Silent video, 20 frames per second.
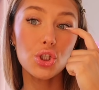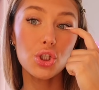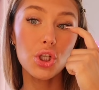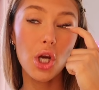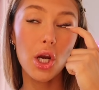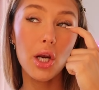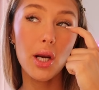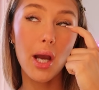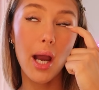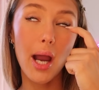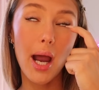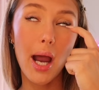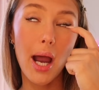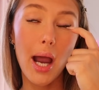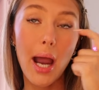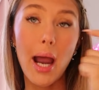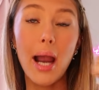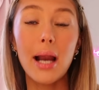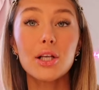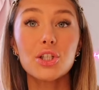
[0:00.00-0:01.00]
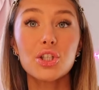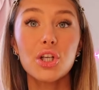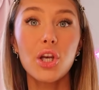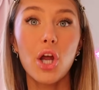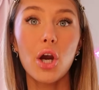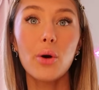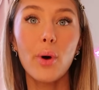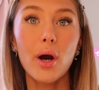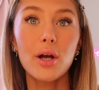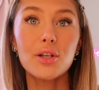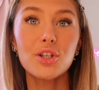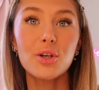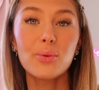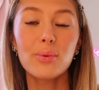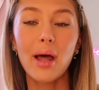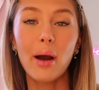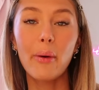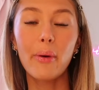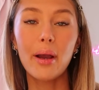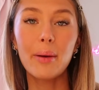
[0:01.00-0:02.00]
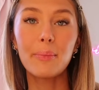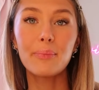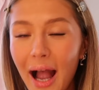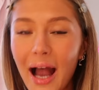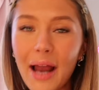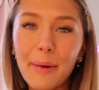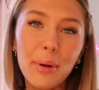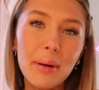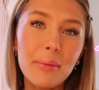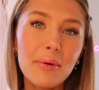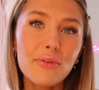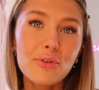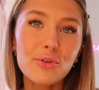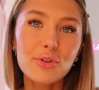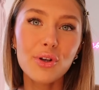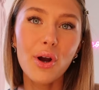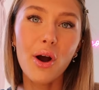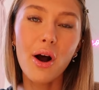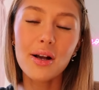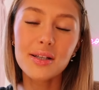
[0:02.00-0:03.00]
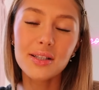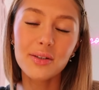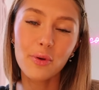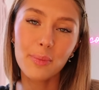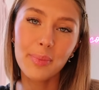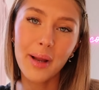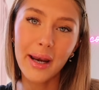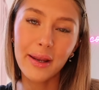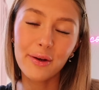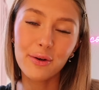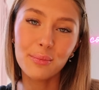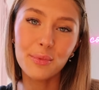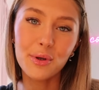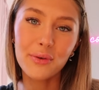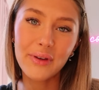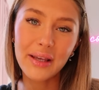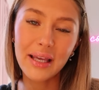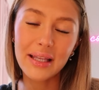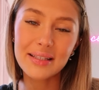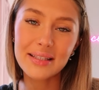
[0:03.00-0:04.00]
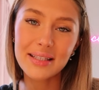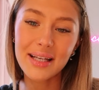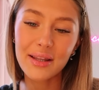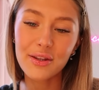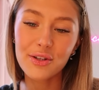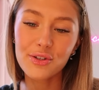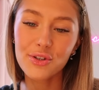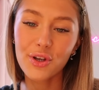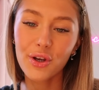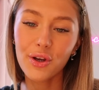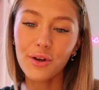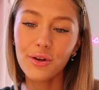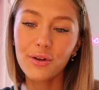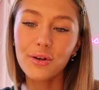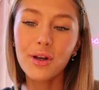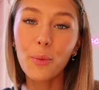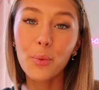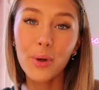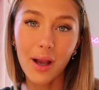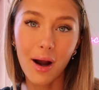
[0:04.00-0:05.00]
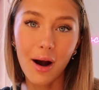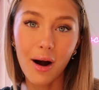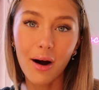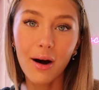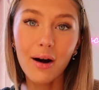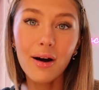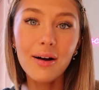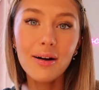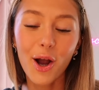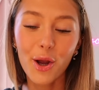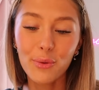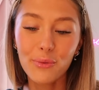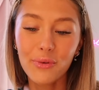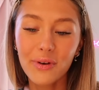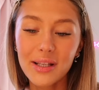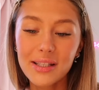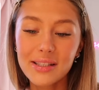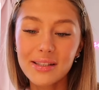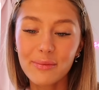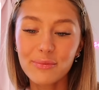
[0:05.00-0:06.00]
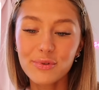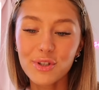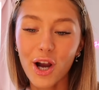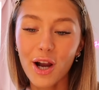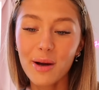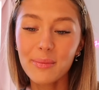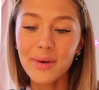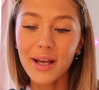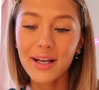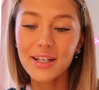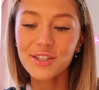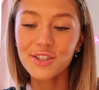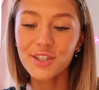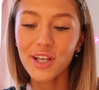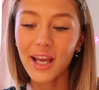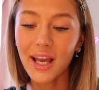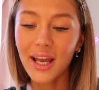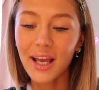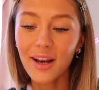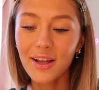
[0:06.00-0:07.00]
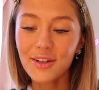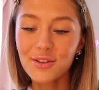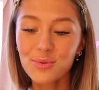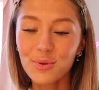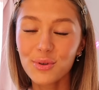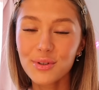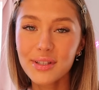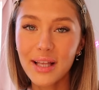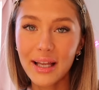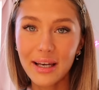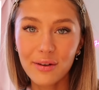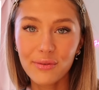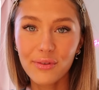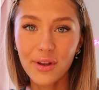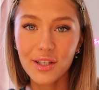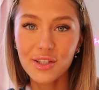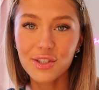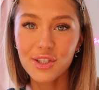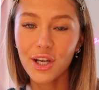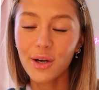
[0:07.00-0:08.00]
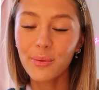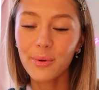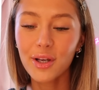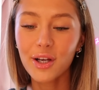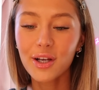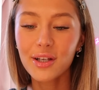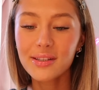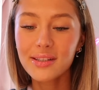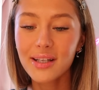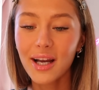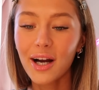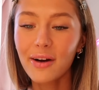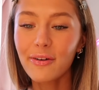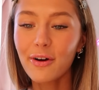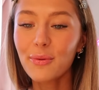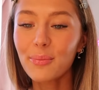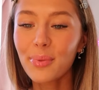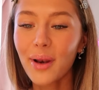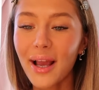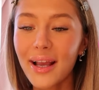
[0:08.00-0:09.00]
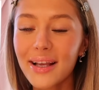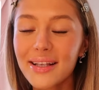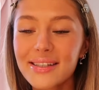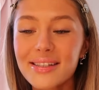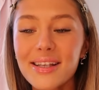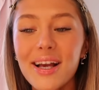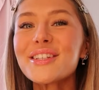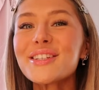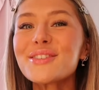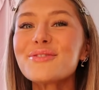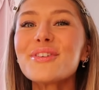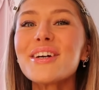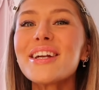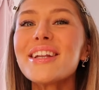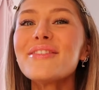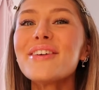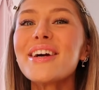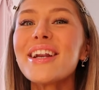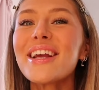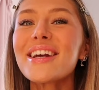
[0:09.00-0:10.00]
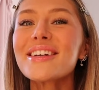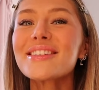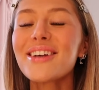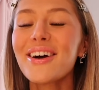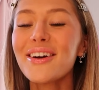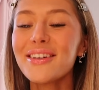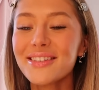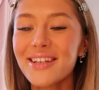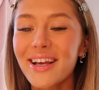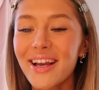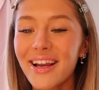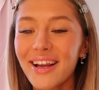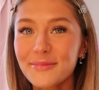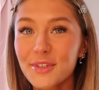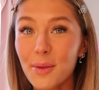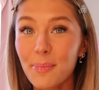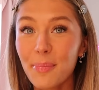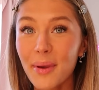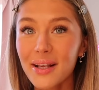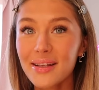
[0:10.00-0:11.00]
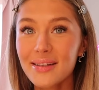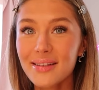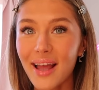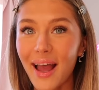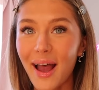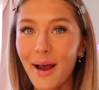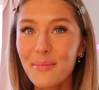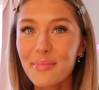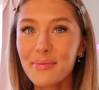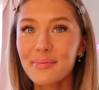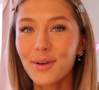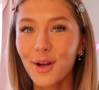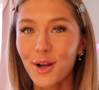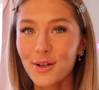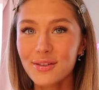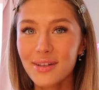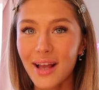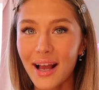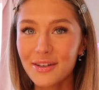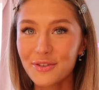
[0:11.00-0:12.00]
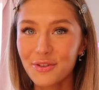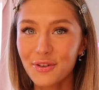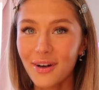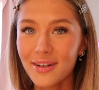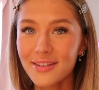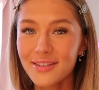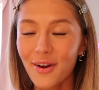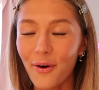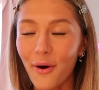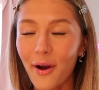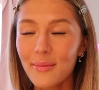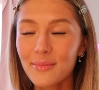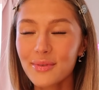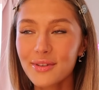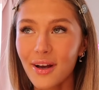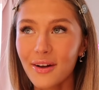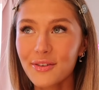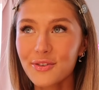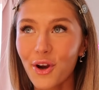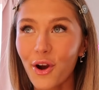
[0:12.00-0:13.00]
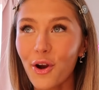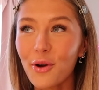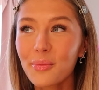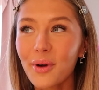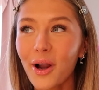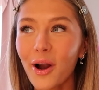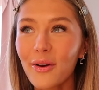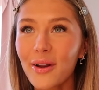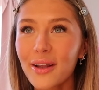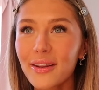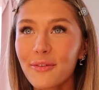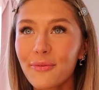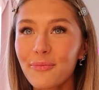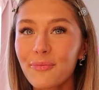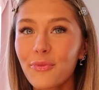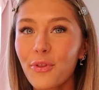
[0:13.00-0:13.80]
don't actually know what I'd do without him. And people have also asked if we're planning on moving in together soon. We are, hopefully sometime next year, like towards the end of next year, we're looking to get our own place, which is really, really exciting. It's a big step because as you guys know, I'm such a home girl. Like the